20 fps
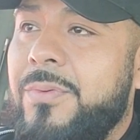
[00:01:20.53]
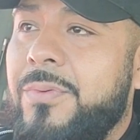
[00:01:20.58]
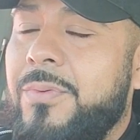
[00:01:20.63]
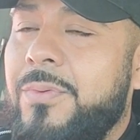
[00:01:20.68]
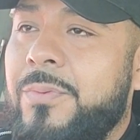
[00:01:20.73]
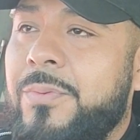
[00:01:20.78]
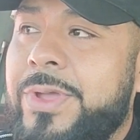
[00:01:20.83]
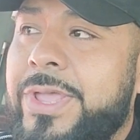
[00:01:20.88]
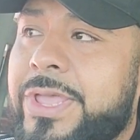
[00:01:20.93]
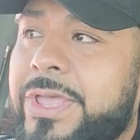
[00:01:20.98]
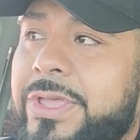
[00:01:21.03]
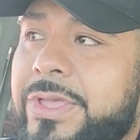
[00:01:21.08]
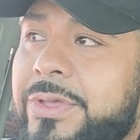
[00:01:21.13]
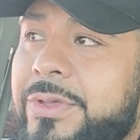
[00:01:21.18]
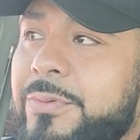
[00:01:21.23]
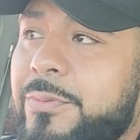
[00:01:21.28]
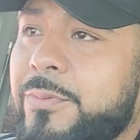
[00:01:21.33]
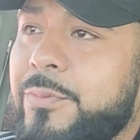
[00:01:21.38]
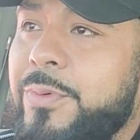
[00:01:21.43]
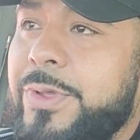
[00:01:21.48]

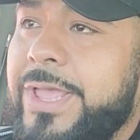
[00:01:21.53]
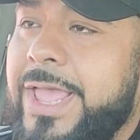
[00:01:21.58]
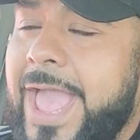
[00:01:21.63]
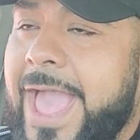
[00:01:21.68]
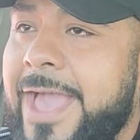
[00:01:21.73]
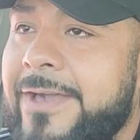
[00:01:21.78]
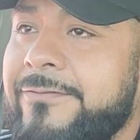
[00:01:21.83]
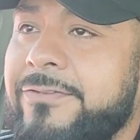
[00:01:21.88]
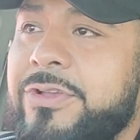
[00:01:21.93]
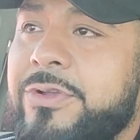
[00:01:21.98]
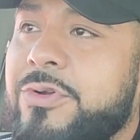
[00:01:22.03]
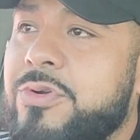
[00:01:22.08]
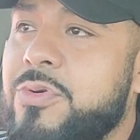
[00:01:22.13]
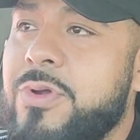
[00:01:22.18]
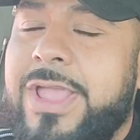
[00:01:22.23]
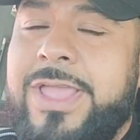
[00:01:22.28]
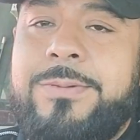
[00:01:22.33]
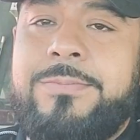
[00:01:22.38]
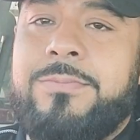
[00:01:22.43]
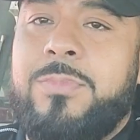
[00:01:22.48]
We have
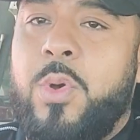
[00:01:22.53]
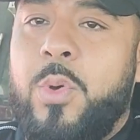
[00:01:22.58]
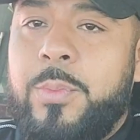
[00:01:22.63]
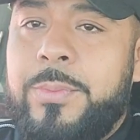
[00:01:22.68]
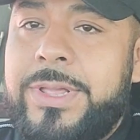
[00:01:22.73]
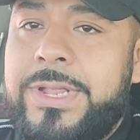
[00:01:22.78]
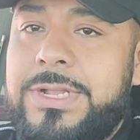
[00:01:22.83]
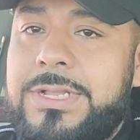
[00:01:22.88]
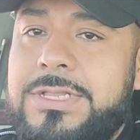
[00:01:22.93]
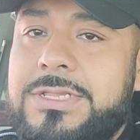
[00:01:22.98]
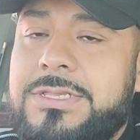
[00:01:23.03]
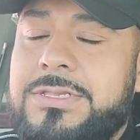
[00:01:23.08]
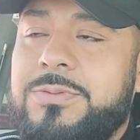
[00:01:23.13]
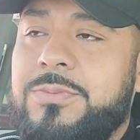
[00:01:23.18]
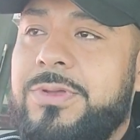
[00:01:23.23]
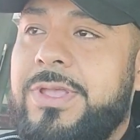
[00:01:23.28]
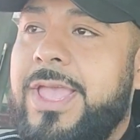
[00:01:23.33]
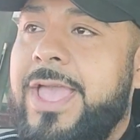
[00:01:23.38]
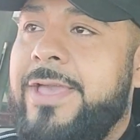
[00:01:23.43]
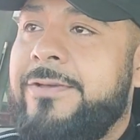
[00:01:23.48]
great moments.
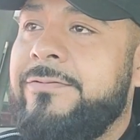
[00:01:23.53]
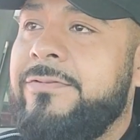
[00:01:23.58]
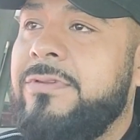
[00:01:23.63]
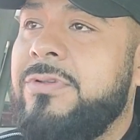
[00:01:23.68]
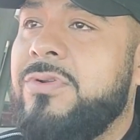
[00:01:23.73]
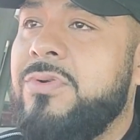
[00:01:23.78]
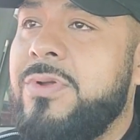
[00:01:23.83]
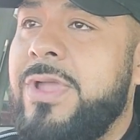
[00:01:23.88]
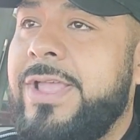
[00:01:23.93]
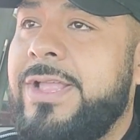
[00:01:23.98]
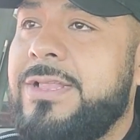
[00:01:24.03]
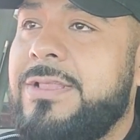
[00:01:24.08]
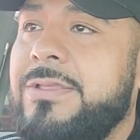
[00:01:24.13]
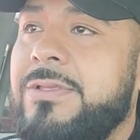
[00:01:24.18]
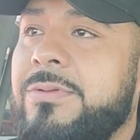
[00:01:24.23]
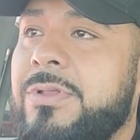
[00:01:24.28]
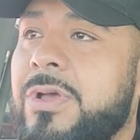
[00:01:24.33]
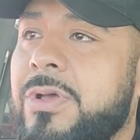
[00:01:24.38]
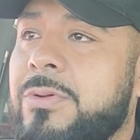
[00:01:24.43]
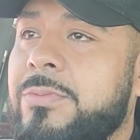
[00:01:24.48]
We have great,
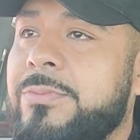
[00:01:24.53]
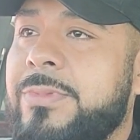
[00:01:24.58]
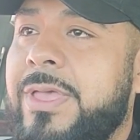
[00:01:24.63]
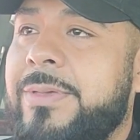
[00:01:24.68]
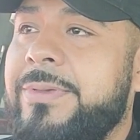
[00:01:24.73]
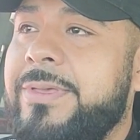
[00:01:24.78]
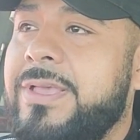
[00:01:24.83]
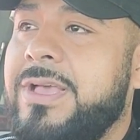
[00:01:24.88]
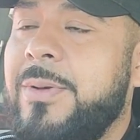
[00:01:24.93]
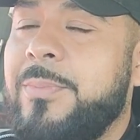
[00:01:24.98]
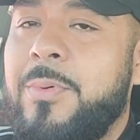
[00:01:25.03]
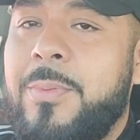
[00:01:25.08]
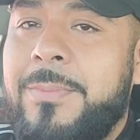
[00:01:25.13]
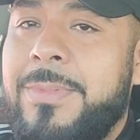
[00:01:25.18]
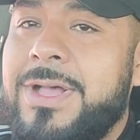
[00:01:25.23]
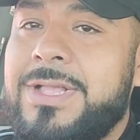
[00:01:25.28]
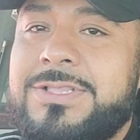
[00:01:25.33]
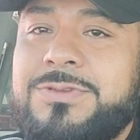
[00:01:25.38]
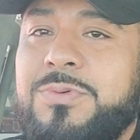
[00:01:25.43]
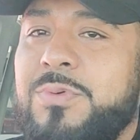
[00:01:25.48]
maybe a couple
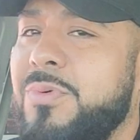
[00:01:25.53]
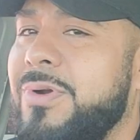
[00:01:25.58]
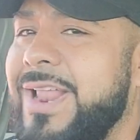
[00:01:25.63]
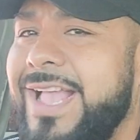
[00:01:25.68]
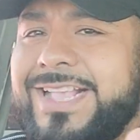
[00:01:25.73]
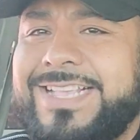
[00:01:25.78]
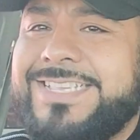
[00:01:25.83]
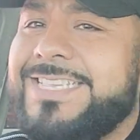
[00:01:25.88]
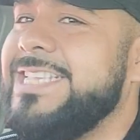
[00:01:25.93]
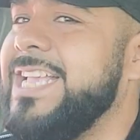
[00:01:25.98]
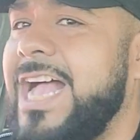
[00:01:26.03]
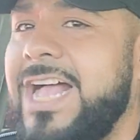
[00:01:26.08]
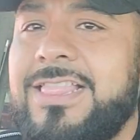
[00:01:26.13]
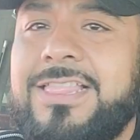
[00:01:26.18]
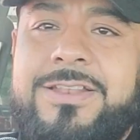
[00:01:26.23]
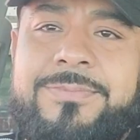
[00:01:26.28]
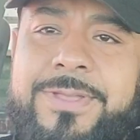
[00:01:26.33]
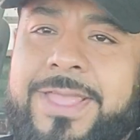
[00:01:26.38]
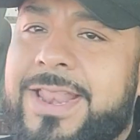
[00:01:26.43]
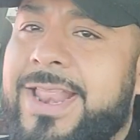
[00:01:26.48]
months where we're like
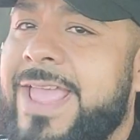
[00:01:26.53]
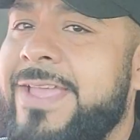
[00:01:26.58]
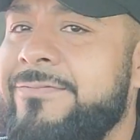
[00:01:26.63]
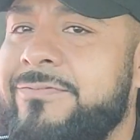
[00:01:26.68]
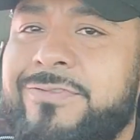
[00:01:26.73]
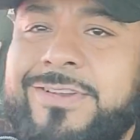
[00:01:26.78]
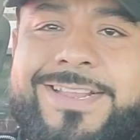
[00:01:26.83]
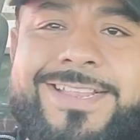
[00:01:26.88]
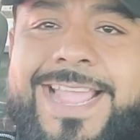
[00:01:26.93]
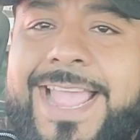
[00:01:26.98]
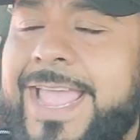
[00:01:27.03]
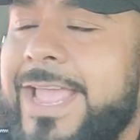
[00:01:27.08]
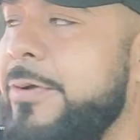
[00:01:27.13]
solid, man. Every day